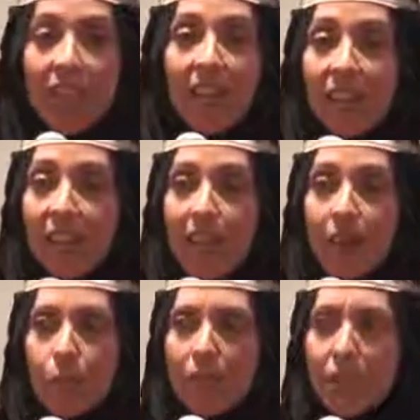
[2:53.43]
And
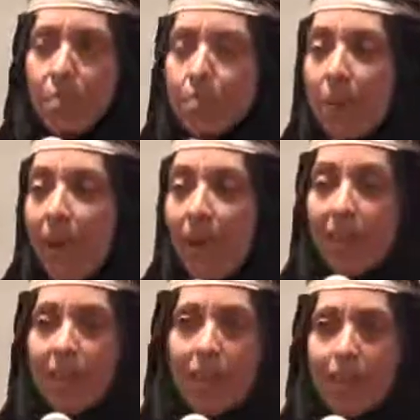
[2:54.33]
that was
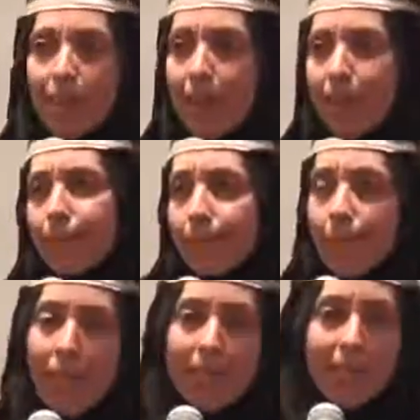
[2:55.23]
back in like
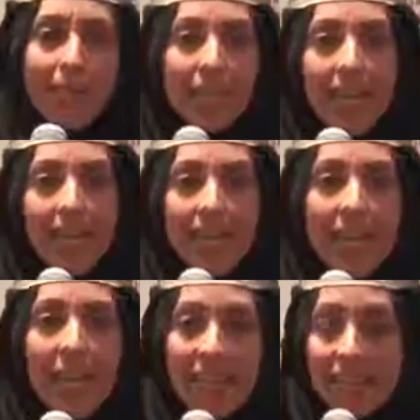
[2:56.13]

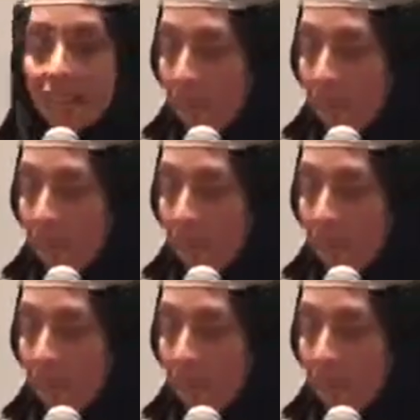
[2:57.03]
1998.